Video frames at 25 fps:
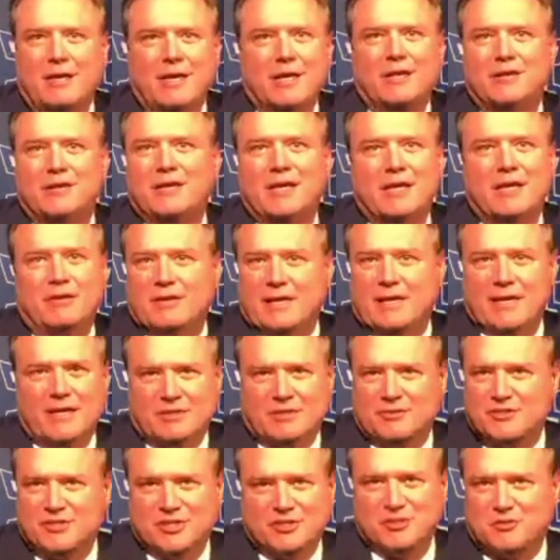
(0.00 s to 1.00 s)

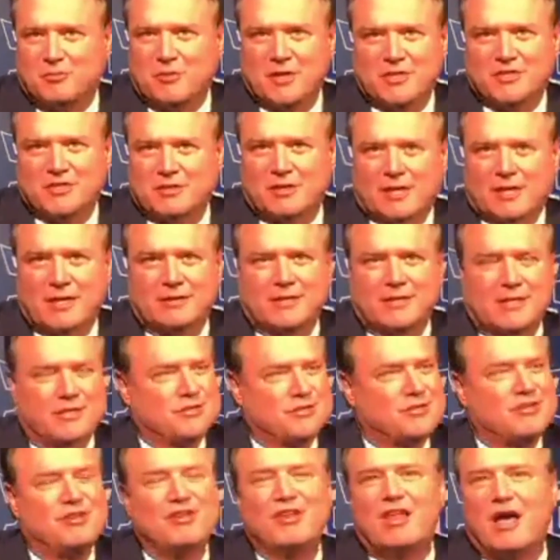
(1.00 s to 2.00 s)
in a situation like
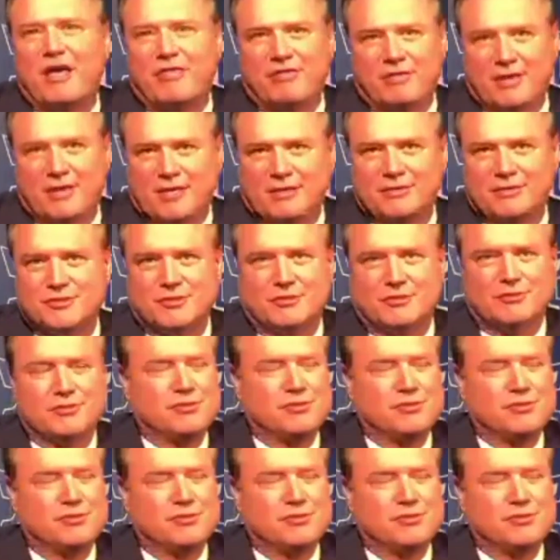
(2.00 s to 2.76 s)
this. Nothing.